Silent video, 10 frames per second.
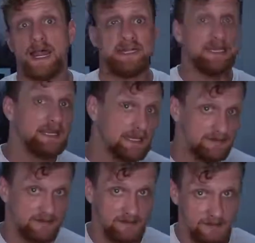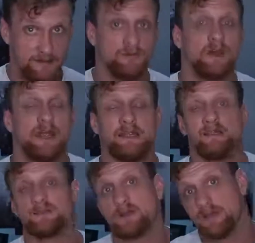need it to do, right,
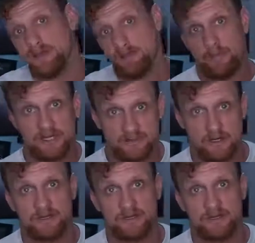is run the benchmarks,